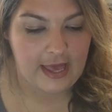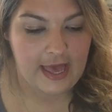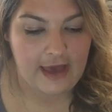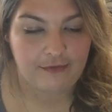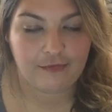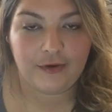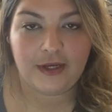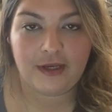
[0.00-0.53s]

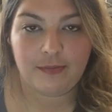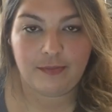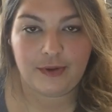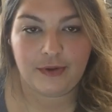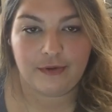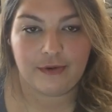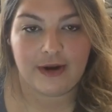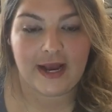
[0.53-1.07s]
Every
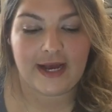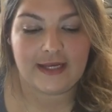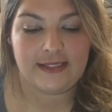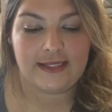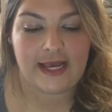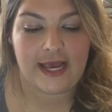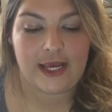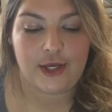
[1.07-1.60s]
computer
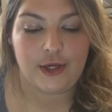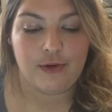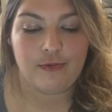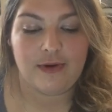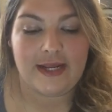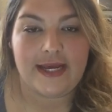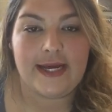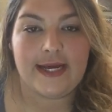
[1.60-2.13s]
has a
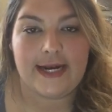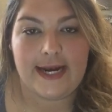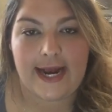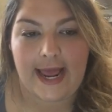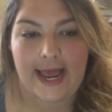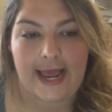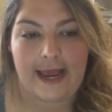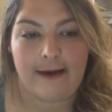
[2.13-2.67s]
unique
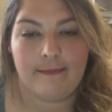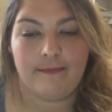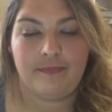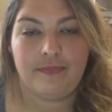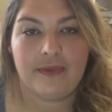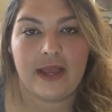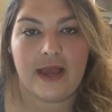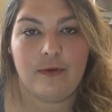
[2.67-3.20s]

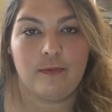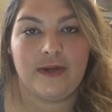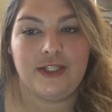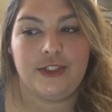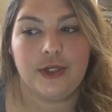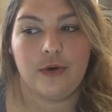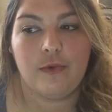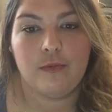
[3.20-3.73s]
name, and we
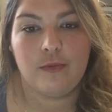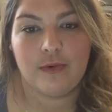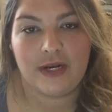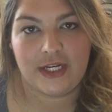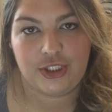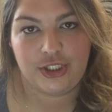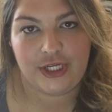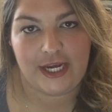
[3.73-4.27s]
don't
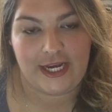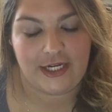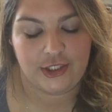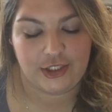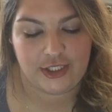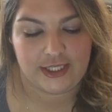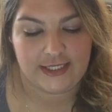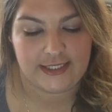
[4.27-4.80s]
want to
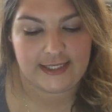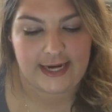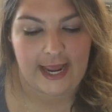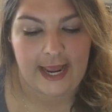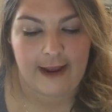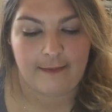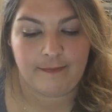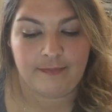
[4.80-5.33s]
change this
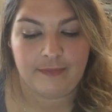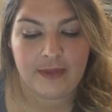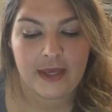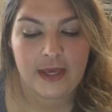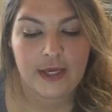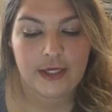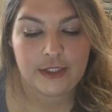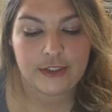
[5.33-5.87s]
name.
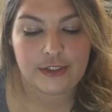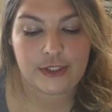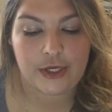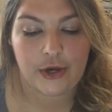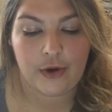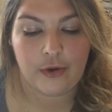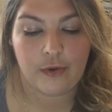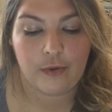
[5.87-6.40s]

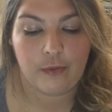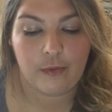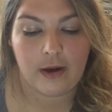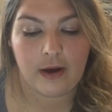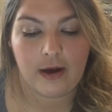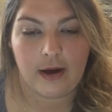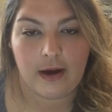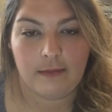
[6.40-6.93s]

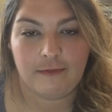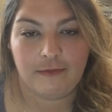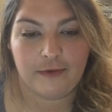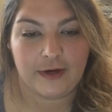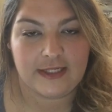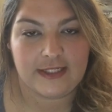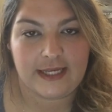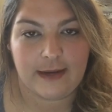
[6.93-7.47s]
So,
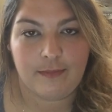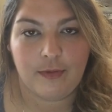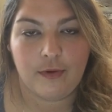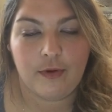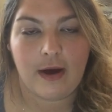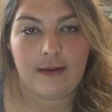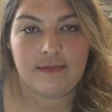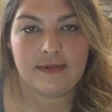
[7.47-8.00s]
for
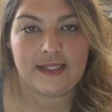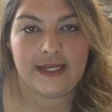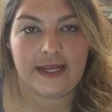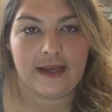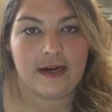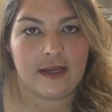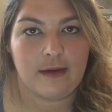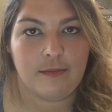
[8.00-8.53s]
example, I'm
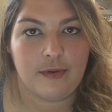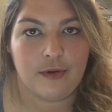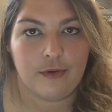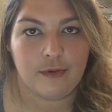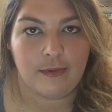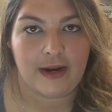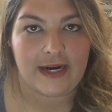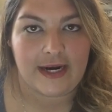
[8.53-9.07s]
sitting at a
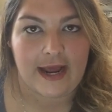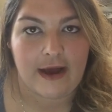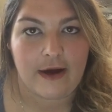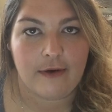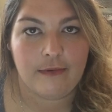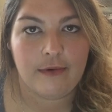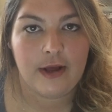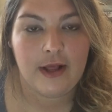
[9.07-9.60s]
computer right
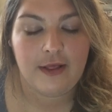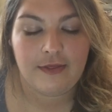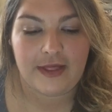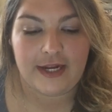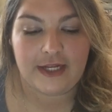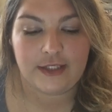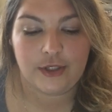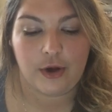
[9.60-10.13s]
now
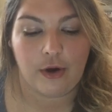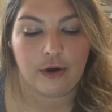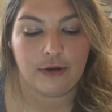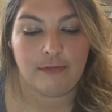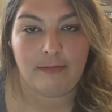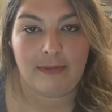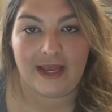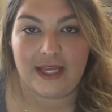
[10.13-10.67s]
that is
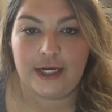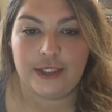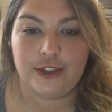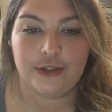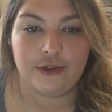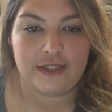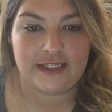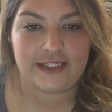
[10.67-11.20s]
called
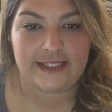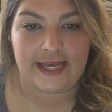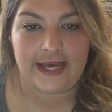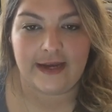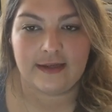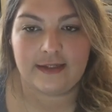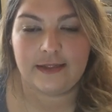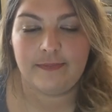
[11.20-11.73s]
Manager
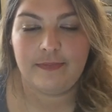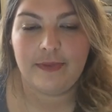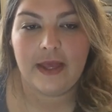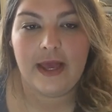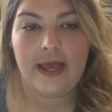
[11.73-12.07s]
6.